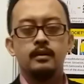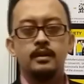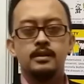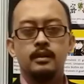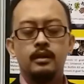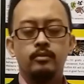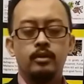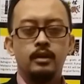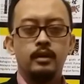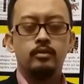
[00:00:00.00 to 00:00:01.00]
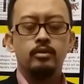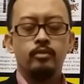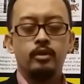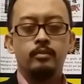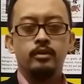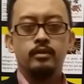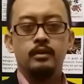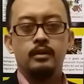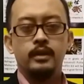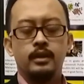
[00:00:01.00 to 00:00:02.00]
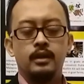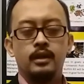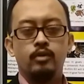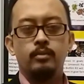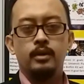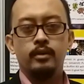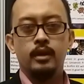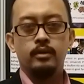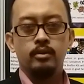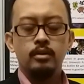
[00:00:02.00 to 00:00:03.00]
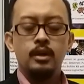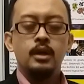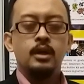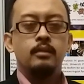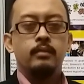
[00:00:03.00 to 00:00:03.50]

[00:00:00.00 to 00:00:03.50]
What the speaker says: Assalamualaikum warahmatullahi ta'ala wabarakatuh.